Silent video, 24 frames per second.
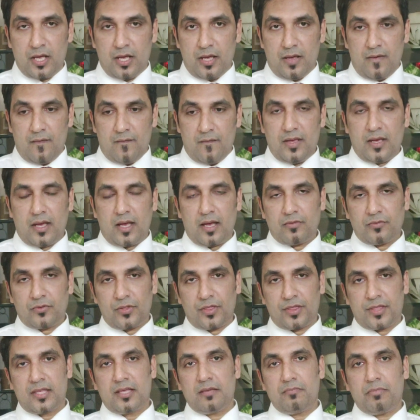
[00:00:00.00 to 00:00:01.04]
We have to
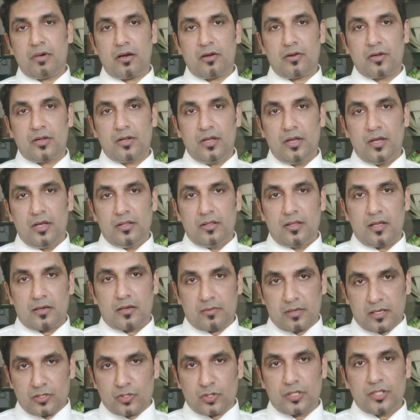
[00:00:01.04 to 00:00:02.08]
think about that
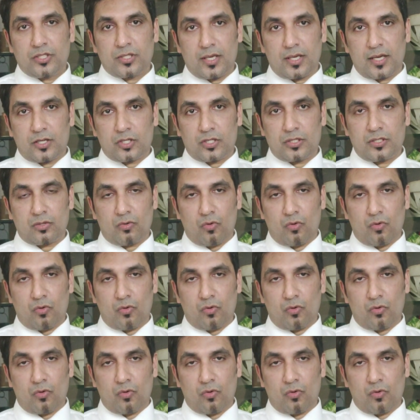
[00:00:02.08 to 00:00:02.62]
country's accent,